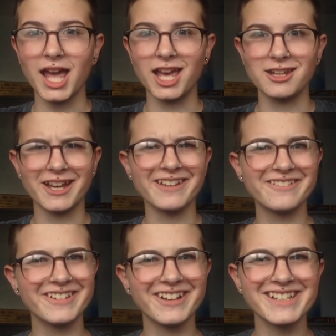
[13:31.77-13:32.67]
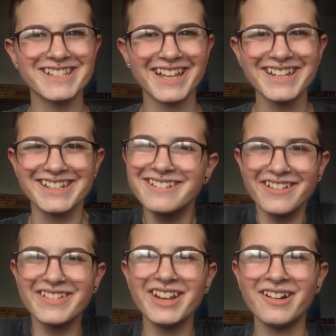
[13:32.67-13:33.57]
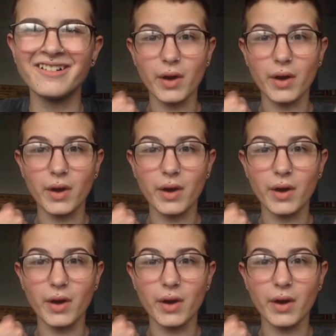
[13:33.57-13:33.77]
and if you guys liked it, let me know,